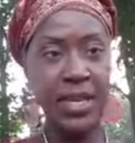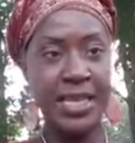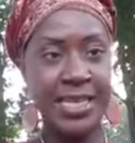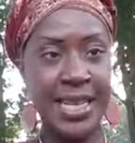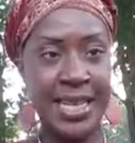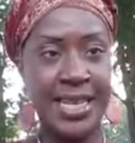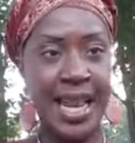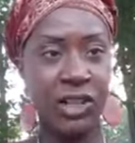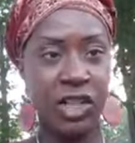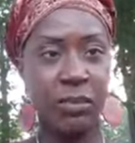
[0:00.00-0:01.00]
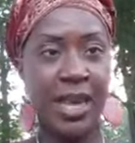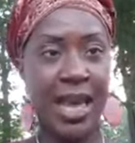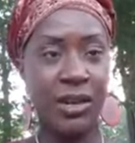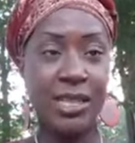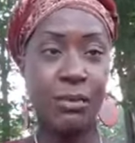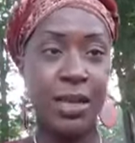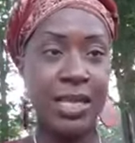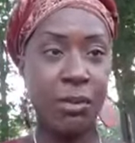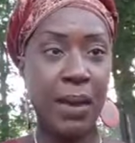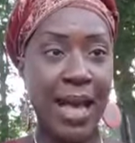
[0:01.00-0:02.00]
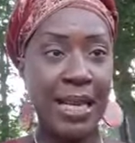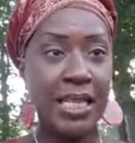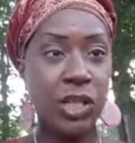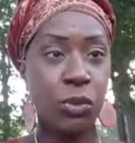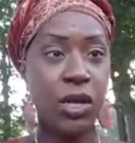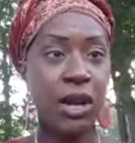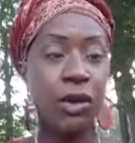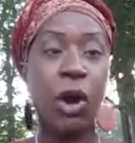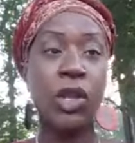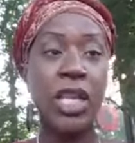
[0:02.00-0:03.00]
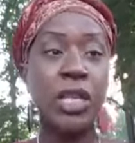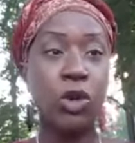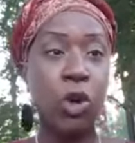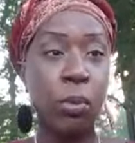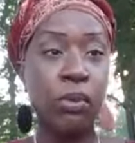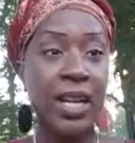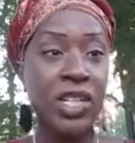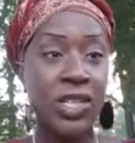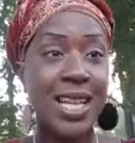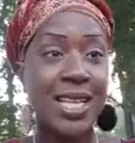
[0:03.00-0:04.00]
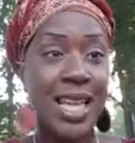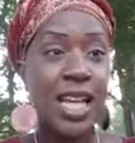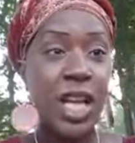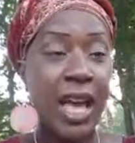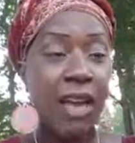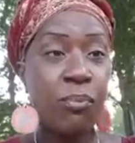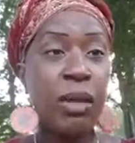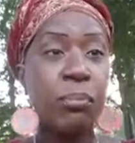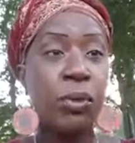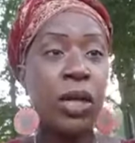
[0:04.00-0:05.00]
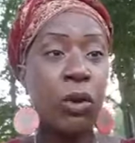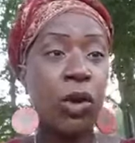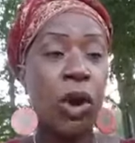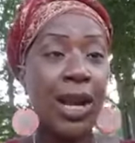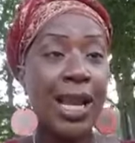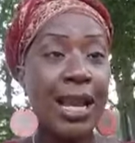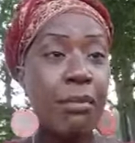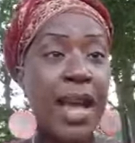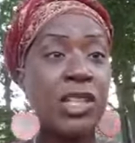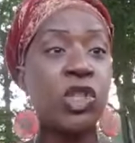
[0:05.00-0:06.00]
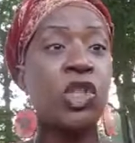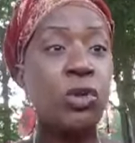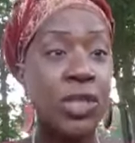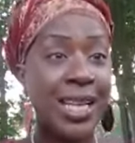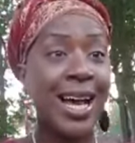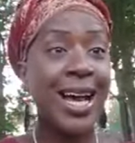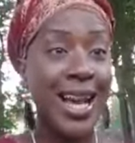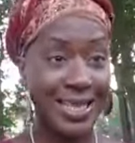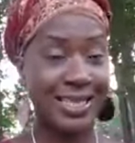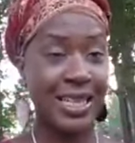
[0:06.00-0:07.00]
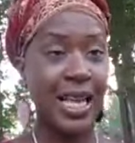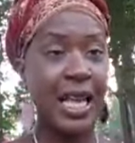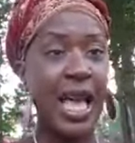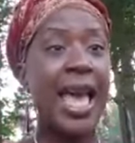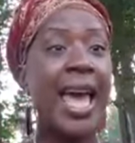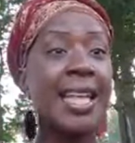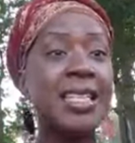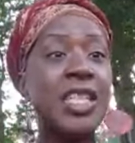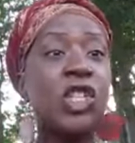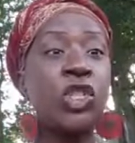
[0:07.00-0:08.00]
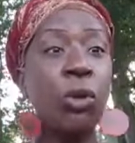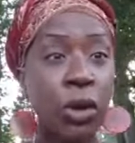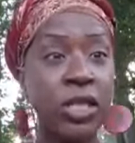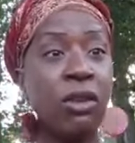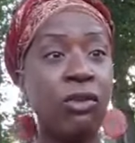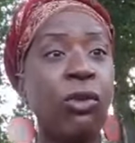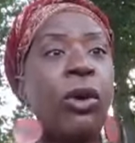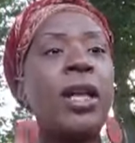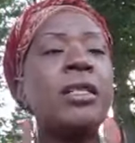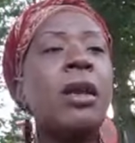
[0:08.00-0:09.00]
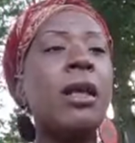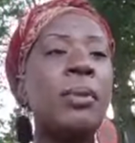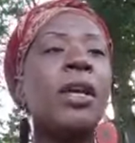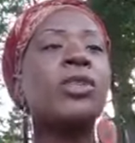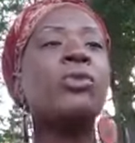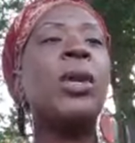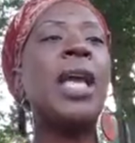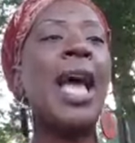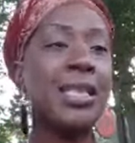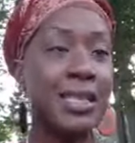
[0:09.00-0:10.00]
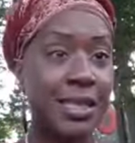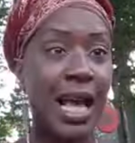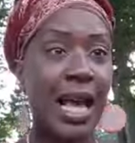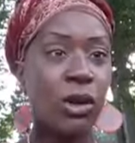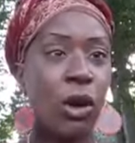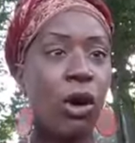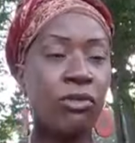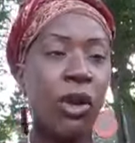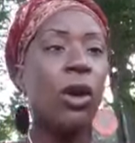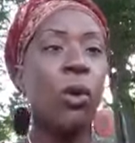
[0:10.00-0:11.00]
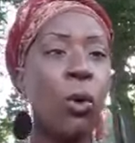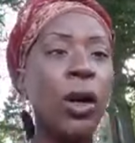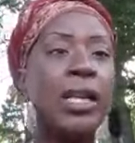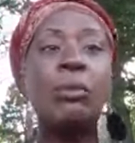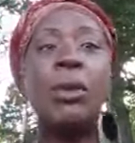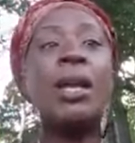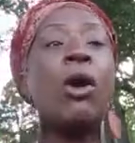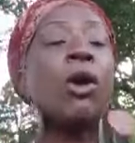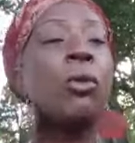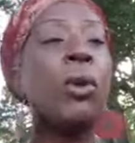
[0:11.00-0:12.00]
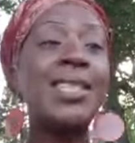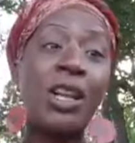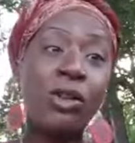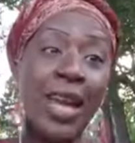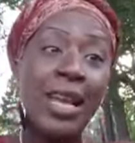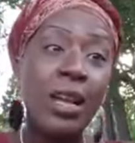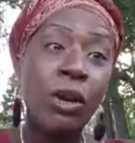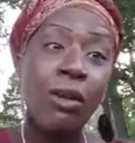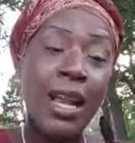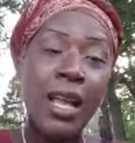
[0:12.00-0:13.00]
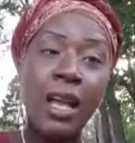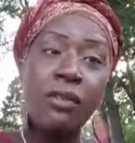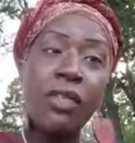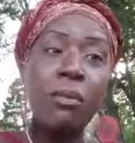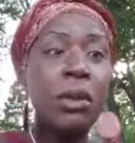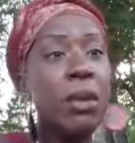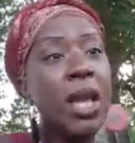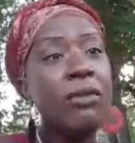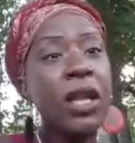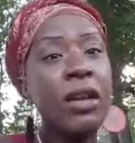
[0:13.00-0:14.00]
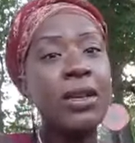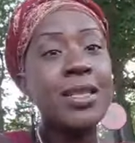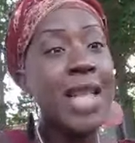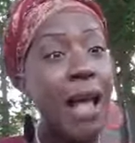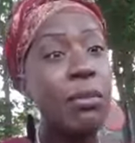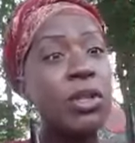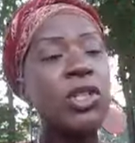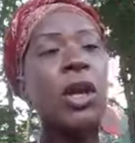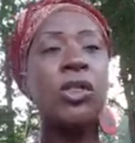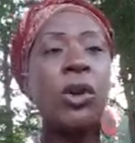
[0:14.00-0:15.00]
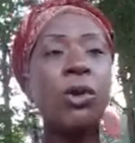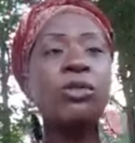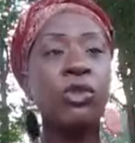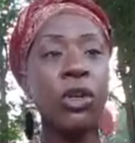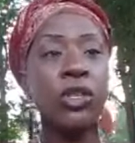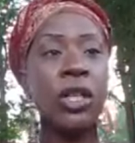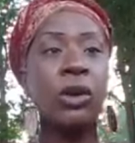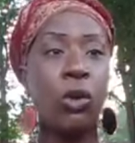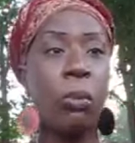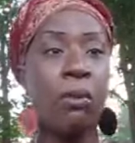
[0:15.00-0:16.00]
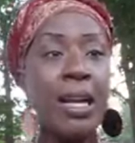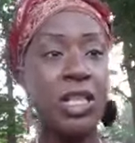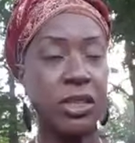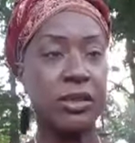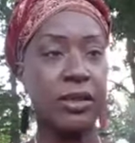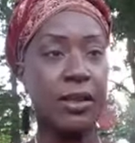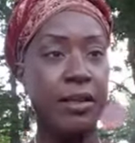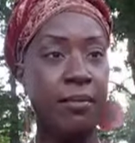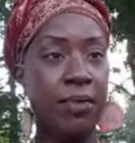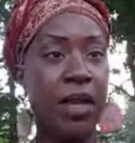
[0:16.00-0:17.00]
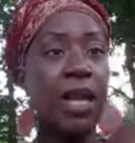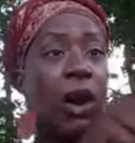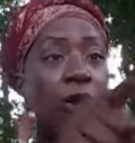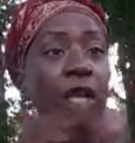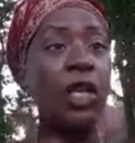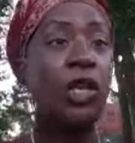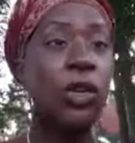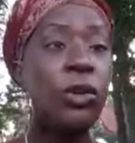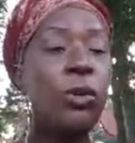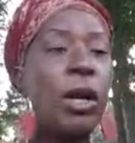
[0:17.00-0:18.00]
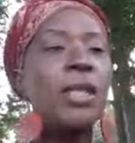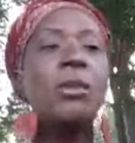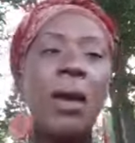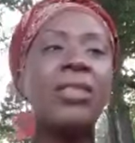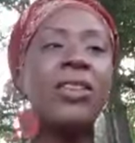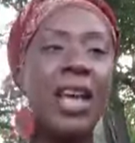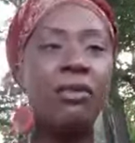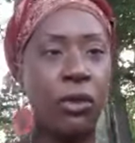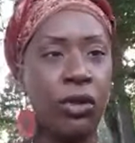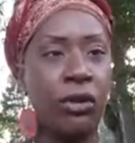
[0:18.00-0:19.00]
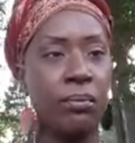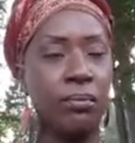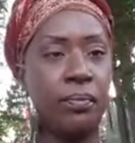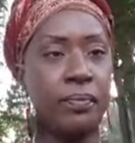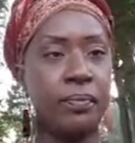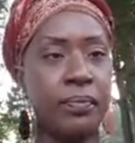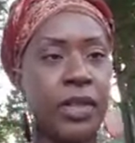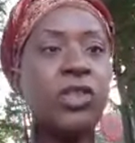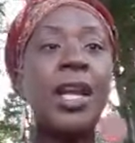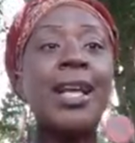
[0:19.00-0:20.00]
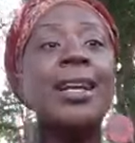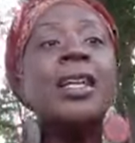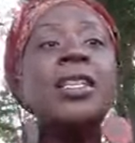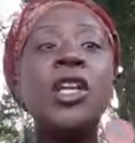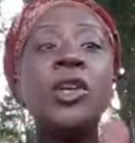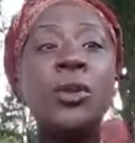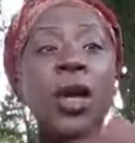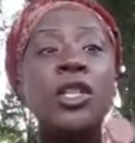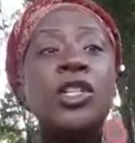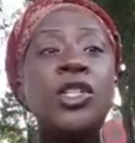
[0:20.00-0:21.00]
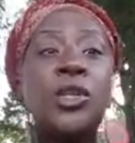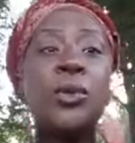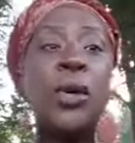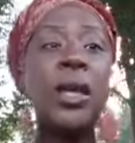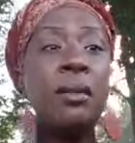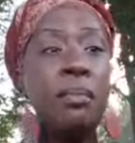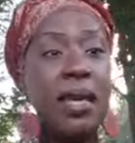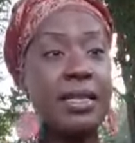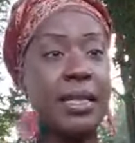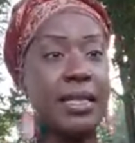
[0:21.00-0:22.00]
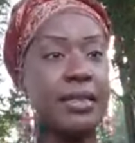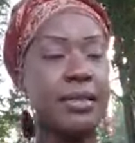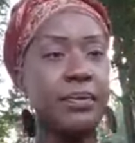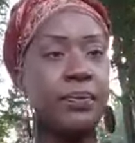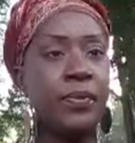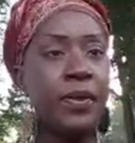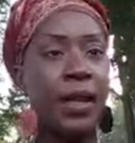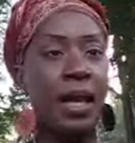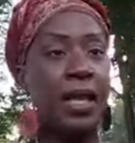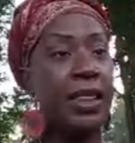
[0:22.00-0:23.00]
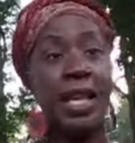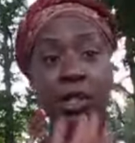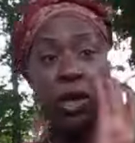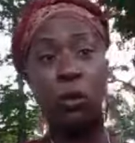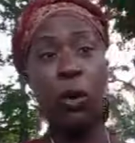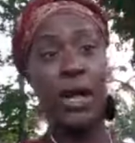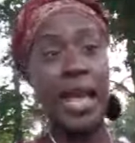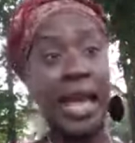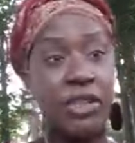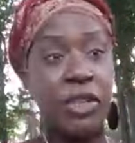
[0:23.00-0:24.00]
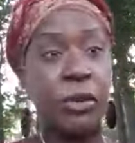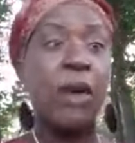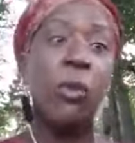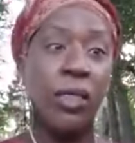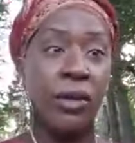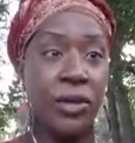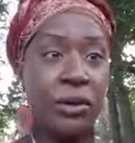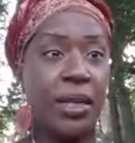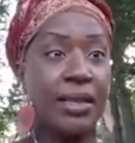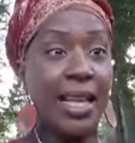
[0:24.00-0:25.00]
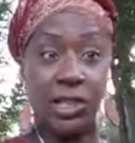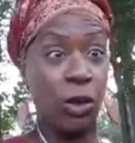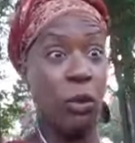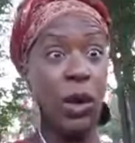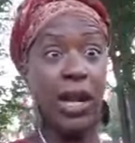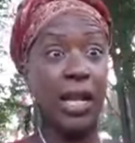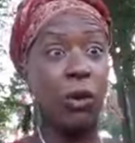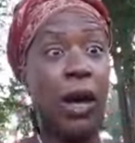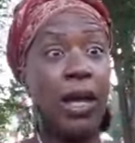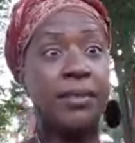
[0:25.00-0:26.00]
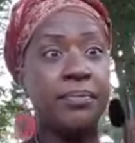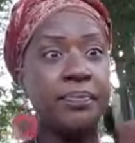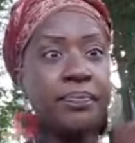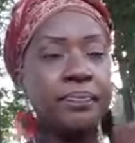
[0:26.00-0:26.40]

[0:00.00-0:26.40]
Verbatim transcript: City, township, counties, and municipalities are these corporations that they have been putting on our landmass using us as the surety for it because we had to sign off on we are the ones that created the credit for them to be able to even establish those fraudulent corporations and holding you to pay the debt for them so they can continue to do business. That's only one avenue of what they're doing. That's only one little one.